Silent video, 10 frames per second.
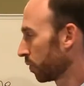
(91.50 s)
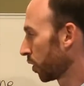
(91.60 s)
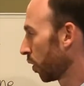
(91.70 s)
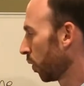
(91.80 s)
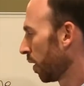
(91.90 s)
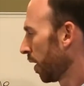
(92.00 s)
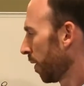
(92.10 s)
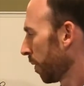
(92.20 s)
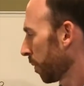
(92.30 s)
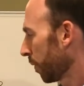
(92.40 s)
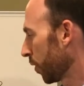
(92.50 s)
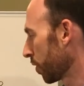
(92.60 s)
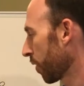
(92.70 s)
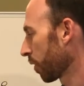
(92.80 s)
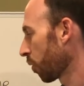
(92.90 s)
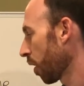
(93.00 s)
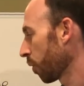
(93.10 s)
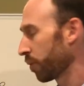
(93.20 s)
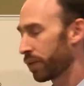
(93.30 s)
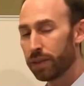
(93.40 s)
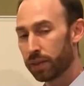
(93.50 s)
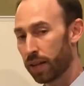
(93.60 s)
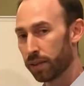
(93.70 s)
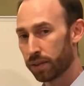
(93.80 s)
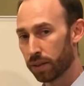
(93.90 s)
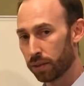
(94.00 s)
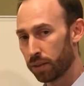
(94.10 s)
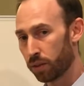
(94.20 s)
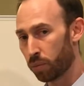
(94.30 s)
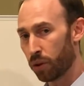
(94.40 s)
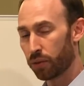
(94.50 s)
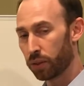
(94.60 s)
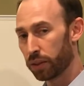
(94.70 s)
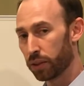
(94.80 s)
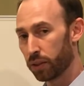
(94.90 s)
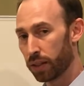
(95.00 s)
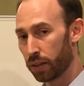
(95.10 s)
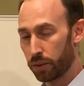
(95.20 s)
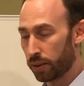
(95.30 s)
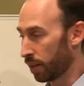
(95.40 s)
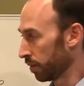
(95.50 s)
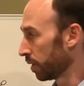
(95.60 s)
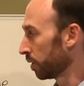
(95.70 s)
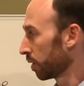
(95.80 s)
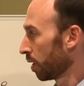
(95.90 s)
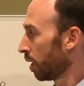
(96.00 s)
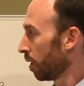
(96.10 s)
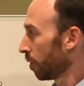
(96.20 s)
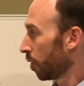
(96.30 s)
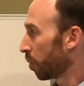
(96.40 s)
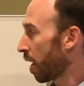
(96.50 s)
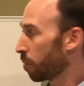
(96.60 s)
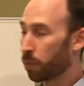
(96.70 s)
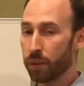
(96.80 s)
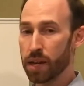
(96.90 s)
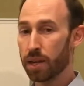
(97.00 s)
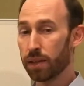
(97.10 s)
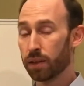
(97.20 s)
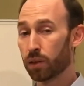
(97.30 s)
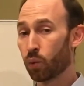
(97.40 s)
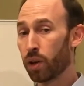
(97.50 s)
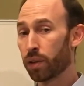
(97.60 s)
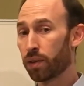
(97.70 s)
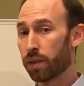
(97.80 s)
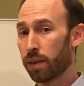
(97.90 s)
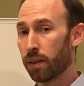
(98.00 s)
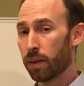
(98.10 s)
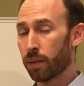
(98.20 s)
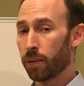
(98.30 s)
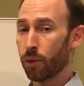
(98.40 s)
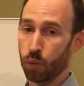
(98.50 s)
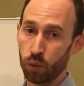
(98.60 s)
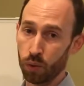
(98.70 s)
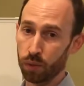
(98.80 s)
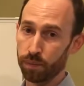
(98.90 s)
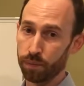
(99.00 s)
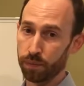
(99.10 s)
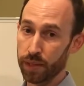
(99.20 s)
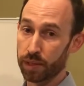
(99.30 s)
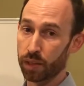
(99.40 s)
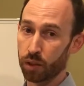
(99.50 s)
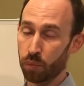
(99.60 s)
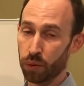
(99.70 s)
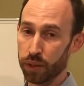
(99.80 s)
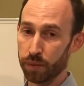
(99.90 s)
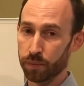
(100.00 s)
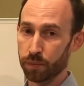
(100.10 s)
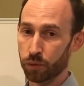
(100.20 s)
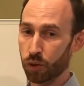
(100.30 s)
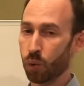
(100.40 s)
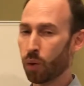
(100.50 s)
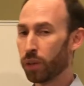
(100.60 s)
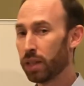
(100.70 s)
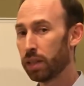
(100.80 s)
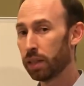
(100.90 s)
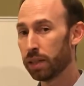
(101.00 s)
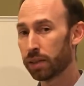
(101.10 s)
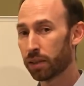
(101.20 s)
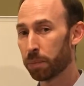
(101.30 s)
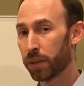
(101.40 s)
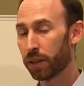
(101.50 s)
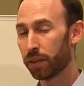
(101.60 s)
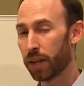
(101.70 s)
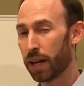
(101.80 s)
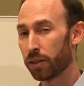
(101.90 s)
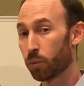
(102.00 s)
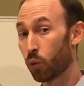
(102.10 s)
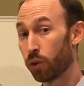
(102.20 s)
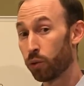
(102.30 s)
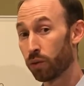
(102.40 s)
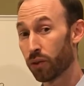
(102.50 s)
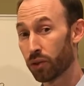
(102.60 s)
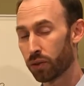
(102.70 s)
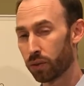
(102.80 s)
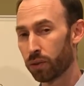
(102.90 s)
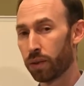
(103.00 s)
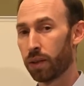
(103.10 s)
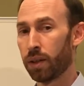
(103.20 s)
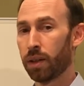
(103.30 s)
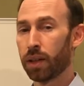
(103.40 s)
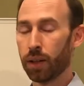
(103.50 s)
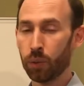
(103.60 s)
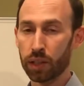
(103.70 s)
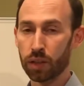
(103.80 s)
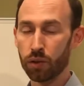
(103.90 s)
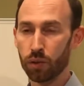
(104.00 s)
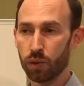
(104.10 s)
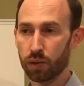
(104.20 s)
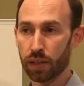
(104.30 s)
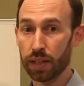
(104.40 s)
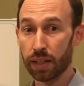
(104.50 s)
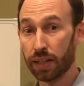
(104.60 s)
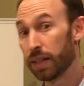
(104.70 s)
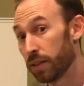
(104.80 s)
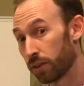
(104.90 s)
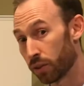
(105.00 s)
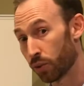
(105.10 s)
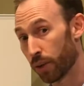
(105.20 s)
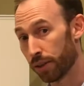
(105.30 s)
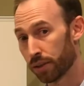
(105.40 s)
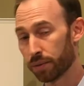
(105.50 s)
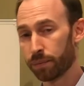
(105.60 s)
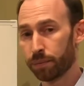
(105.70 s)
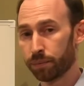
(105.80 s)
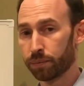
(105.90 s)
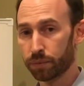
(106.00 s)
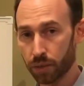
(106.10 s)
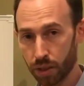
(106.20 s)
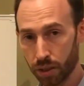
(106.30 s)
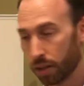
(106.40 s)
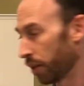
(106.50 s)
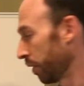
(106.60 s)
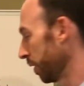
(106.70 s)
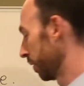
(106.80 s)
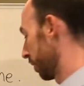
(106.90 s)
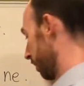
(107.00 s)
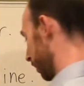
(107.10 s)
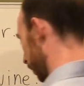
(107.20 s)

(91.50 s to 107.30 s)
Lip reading: So there's nothing wrong with these sentences. These are perfectly good English sentences. The problem is with the rule. It's incomplete. So what we need is something that is more universal and we can use in any situation. Here it is.